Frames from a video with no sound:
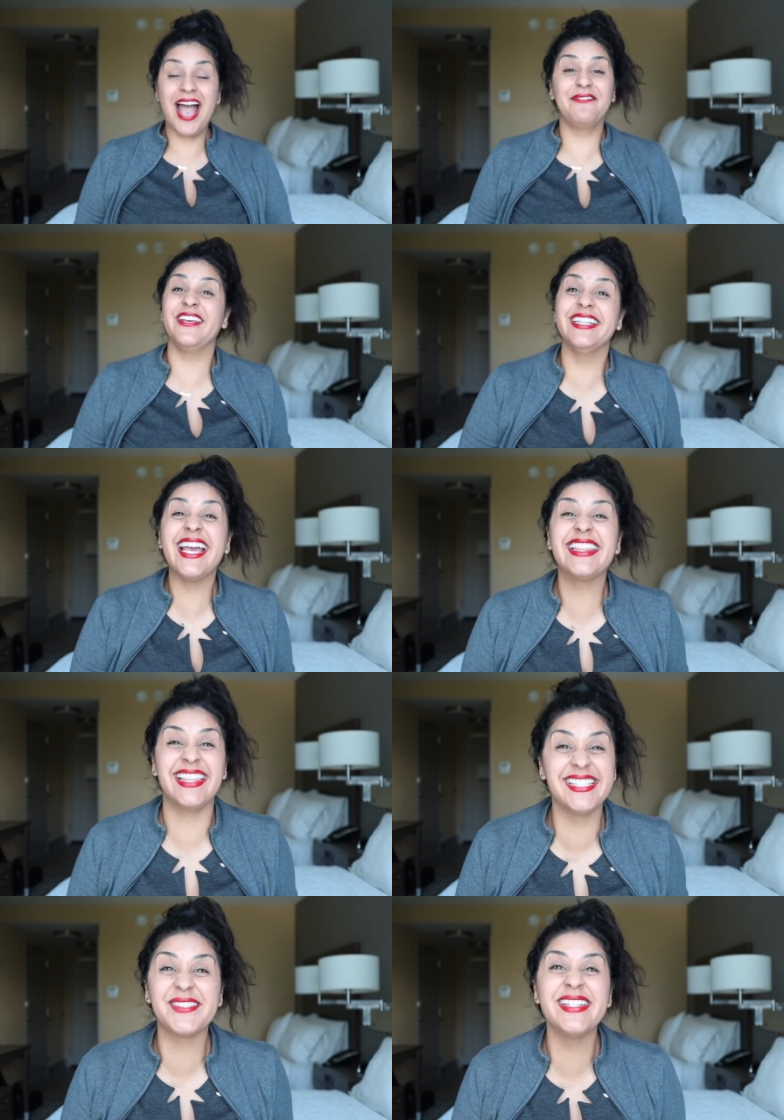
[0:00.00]
I feel like
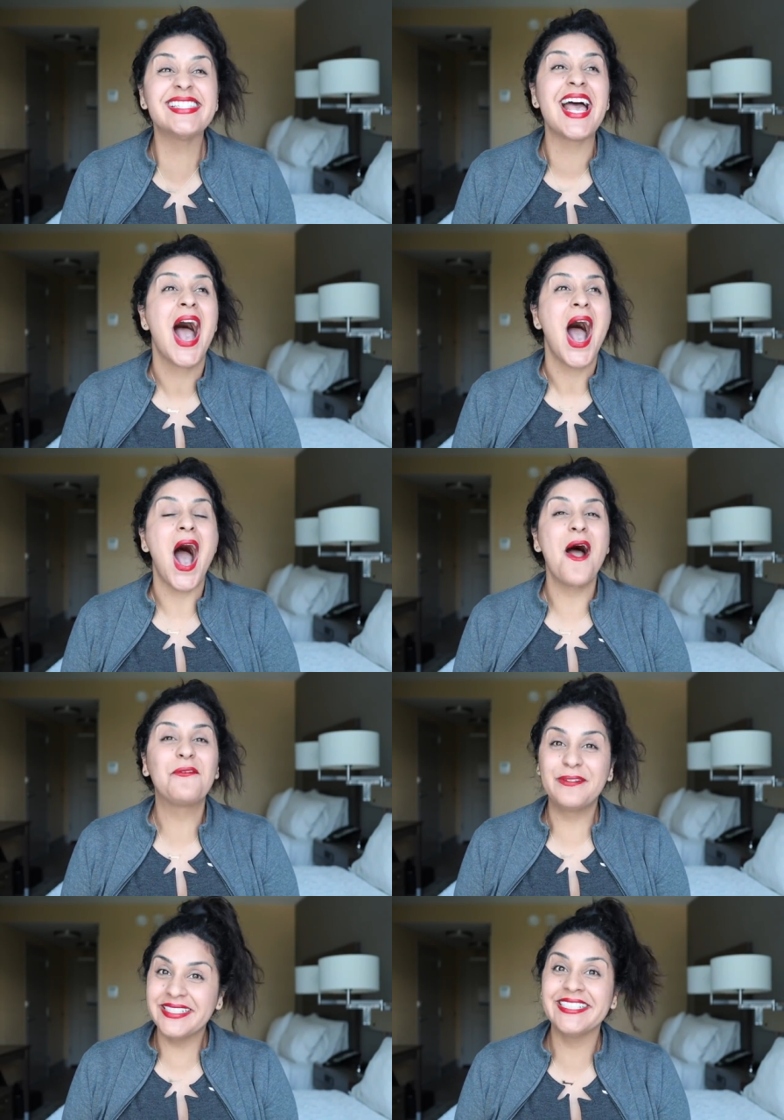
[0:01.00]
this was
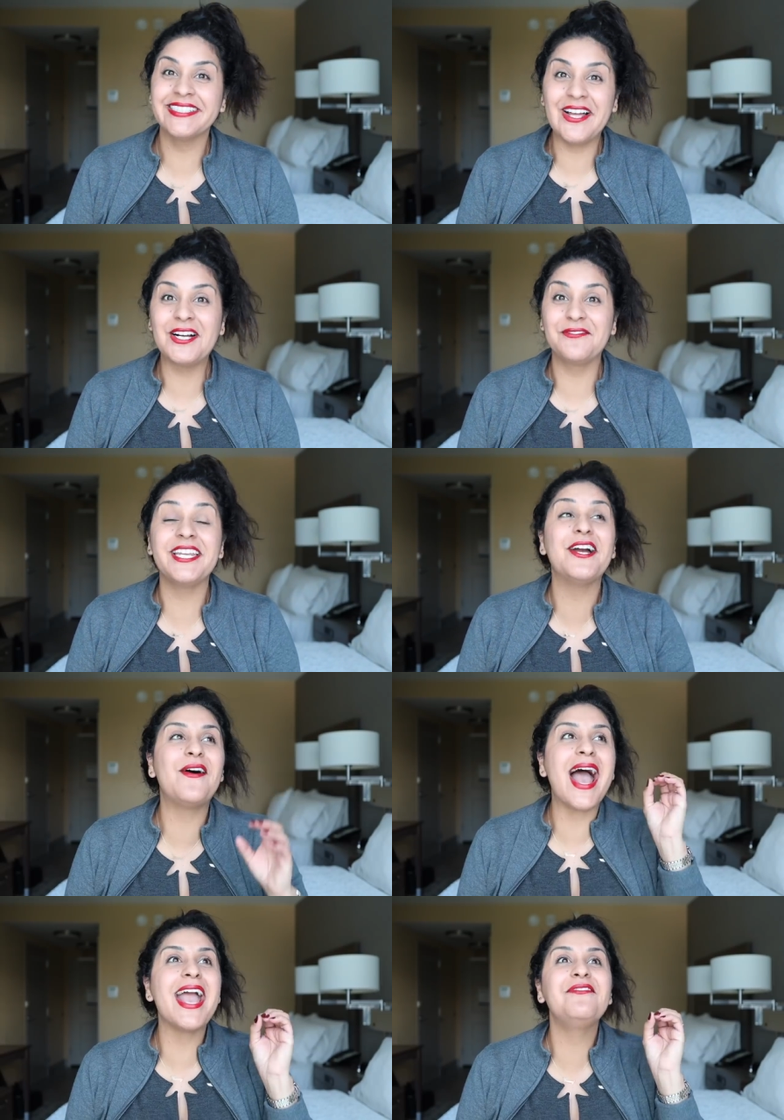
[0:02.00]
a really long video.
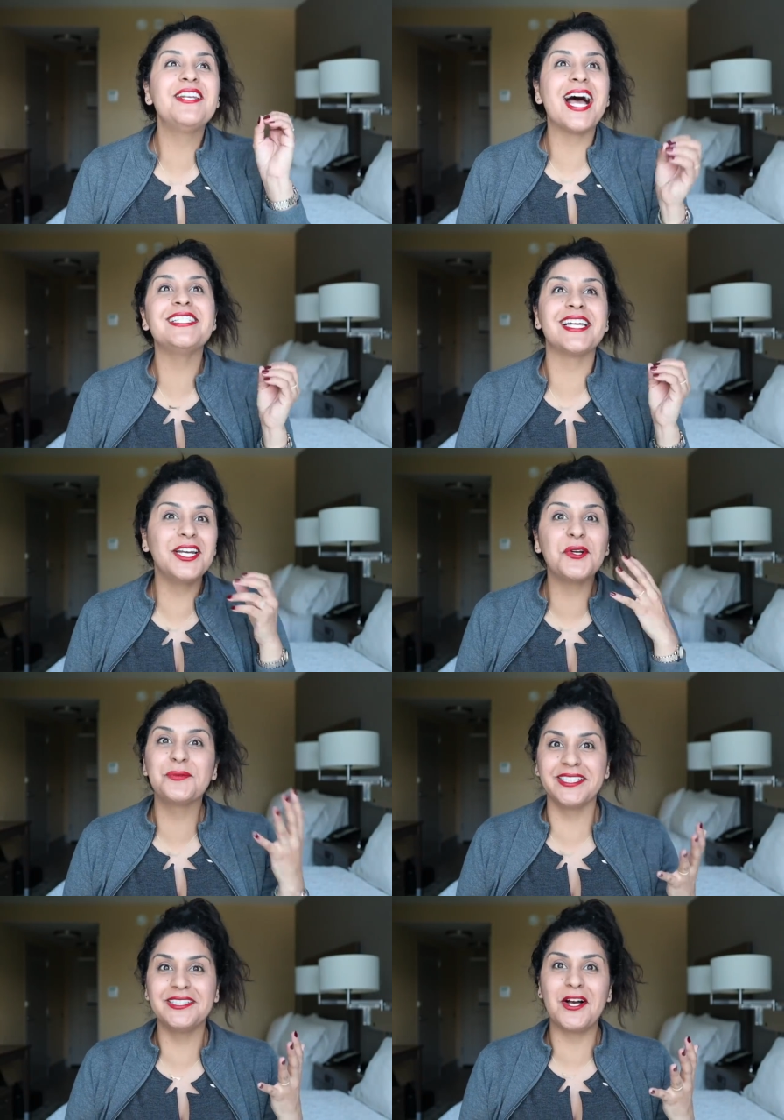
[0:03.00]
I have not done a
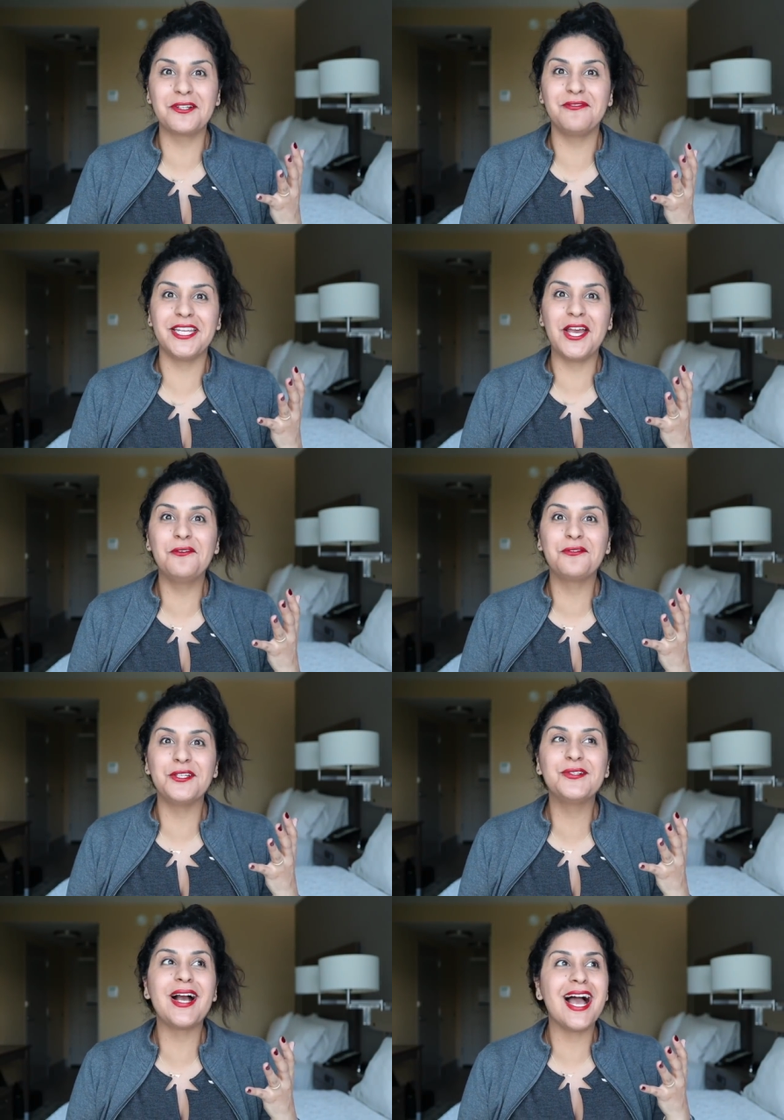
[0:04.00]
really long video for
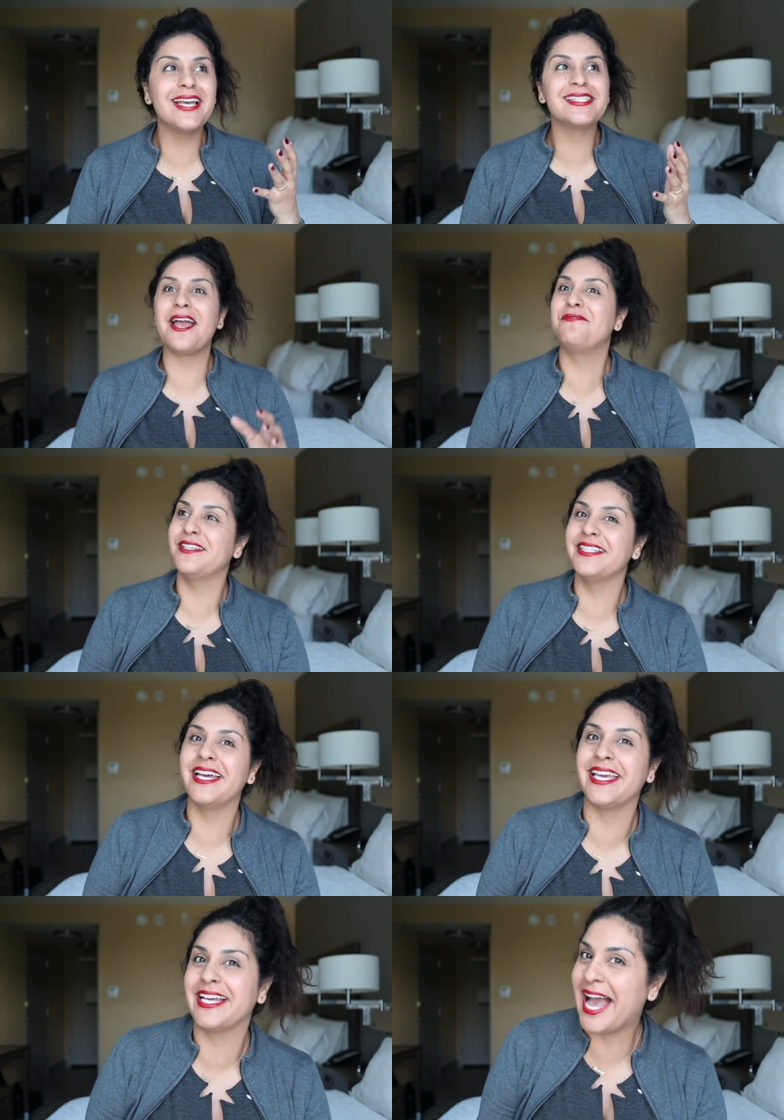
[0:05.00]
you guys, I feel
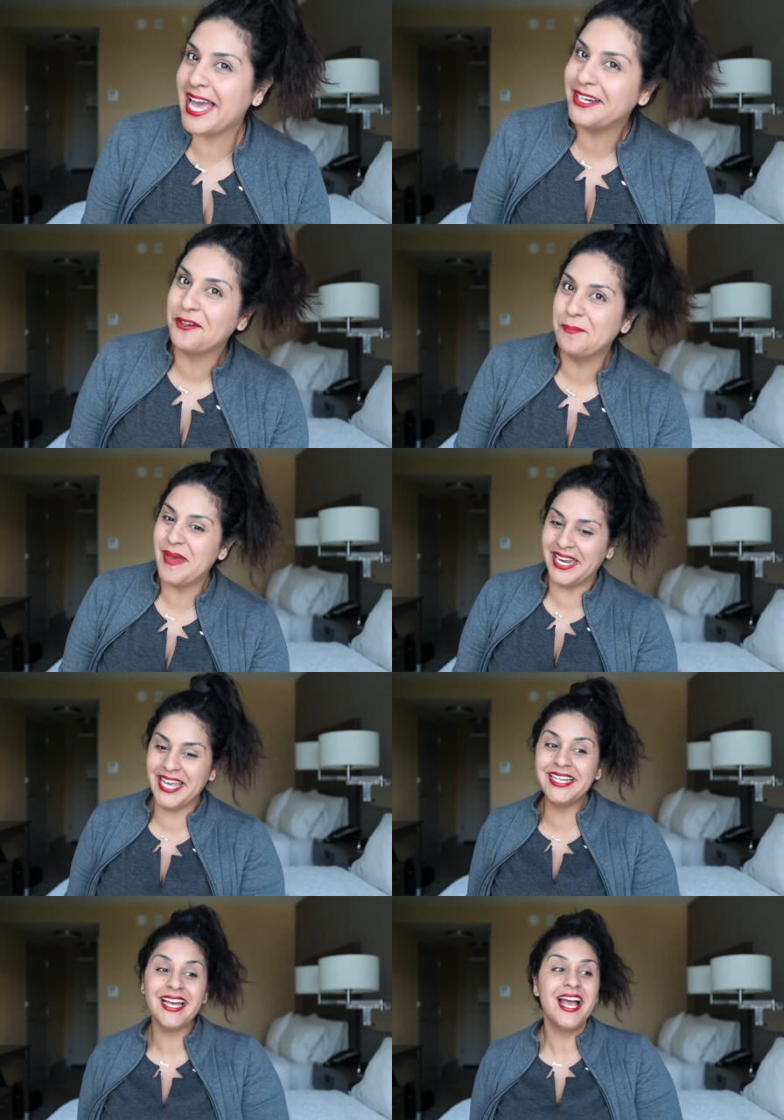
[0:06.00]
like in kind of a
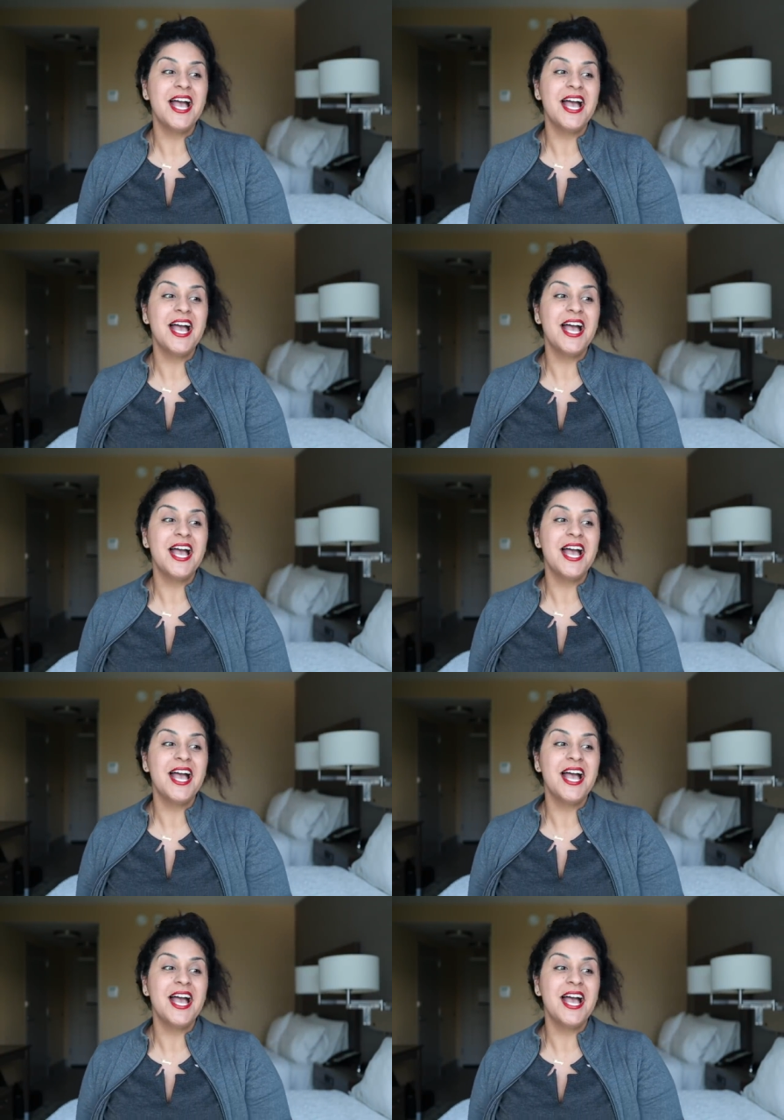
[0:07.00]
minute.